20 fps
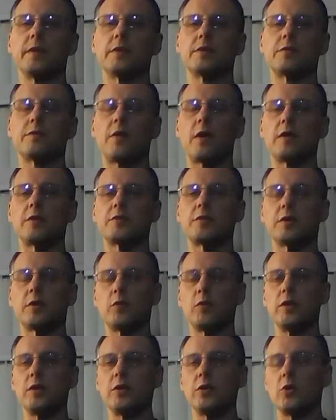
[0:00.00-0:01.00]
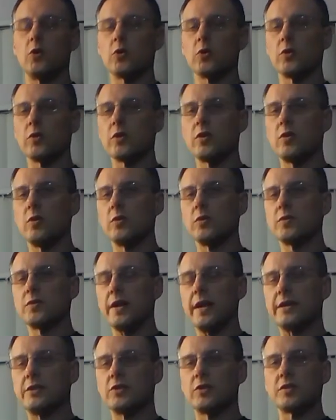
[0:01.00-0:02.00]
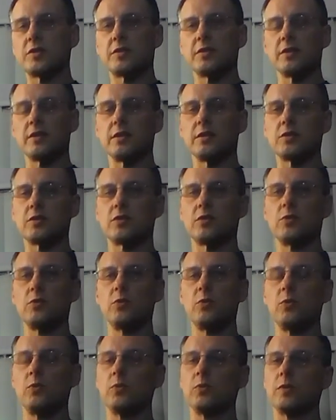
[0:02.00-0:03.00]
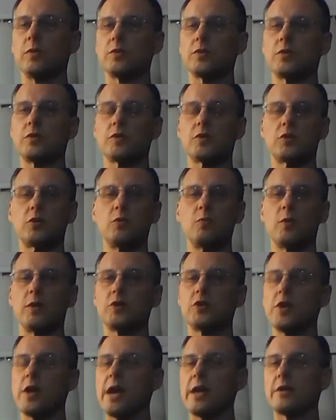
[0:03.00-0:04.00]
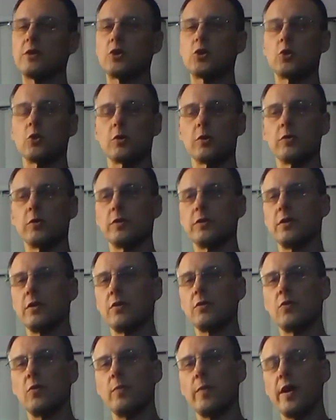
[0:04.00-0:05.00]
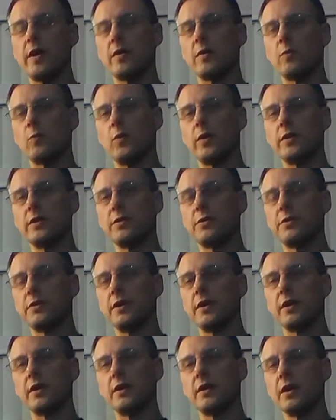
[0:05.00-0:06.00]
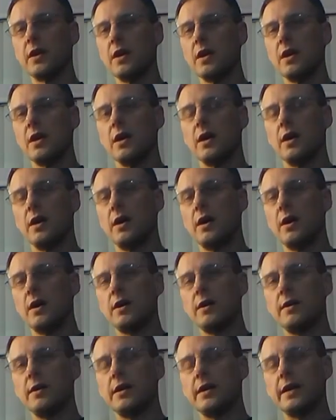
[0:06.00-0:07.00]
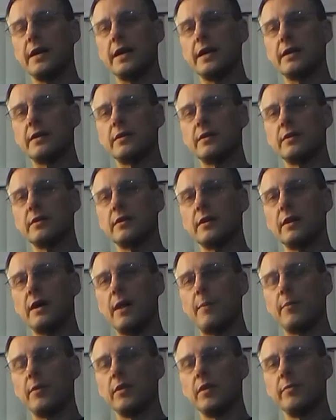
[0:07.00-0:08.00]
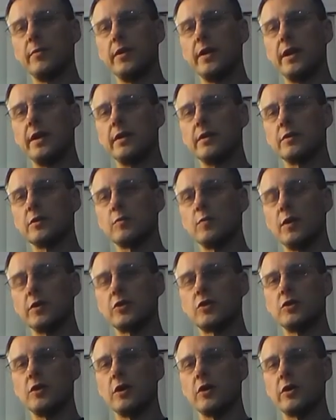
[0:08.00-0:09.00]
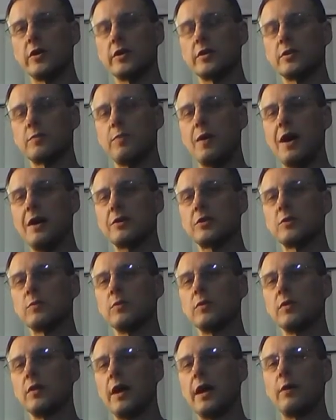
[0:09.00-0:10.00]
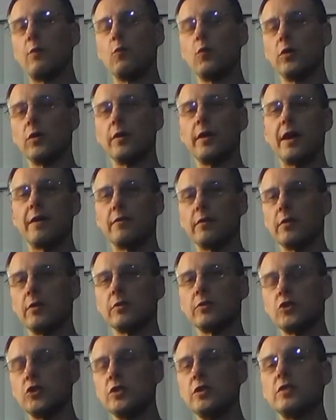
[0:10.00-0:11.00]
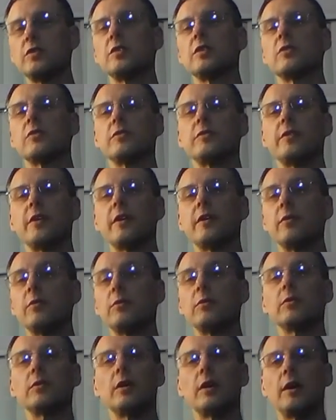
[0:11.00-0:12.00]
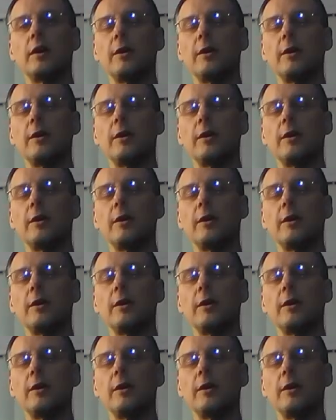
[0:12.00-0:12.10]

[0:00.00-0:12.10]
as far as the Greek yogurt goes, I just think there's just too much added sugar in there, no matter what you think. And I'm eliminating as much dairy as possible. I will have a little cheese here and there.